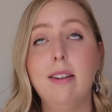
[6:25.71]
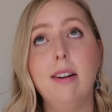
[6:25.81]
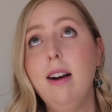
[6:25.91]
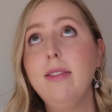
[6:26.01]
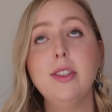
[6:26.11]

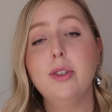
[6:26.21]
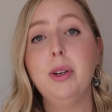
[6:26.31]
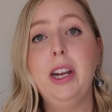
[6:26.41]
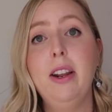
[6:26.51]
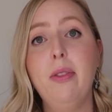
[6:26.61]
or on this
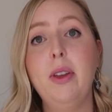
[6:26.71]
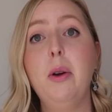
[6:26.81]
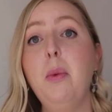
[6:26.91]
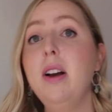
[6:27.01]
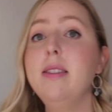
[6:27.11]
tree,
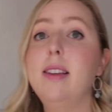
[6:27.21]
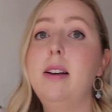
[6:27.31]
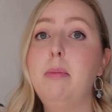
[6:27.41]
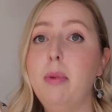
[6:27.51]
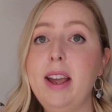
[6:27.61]
there was
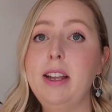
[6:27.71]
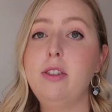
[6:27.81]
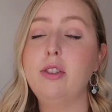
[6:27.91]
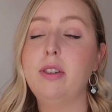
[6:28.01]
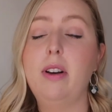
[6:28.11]
a
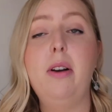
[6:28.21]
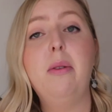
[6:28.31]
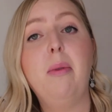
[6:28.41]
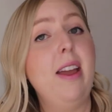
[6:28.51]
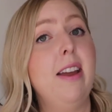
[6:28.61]
branch,
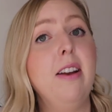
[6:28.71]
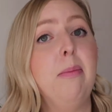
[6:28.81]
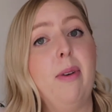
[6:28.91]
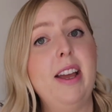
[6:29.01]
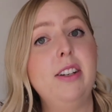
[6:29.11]
a
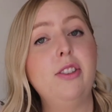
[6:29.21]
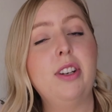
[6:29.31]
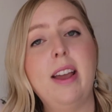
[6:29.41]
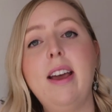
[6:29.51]
rare branch,